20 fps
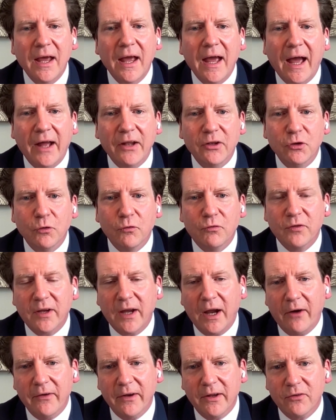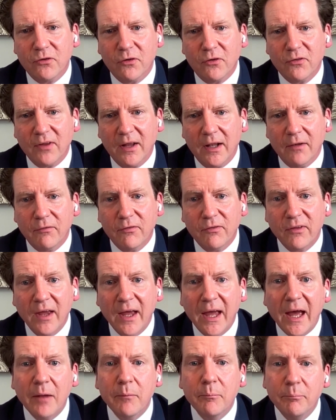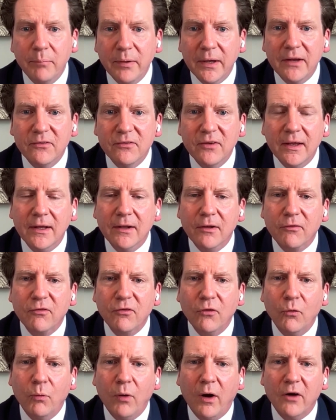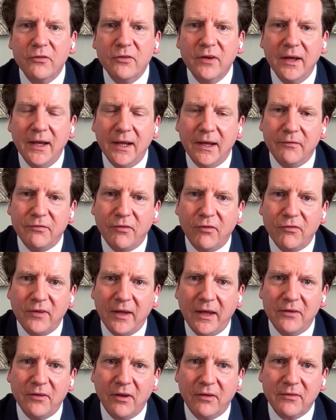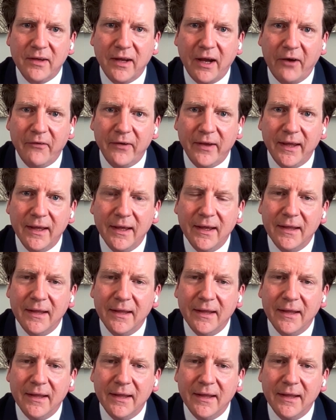And you have to carry it yourselves. And big deal, so what if the state had to carry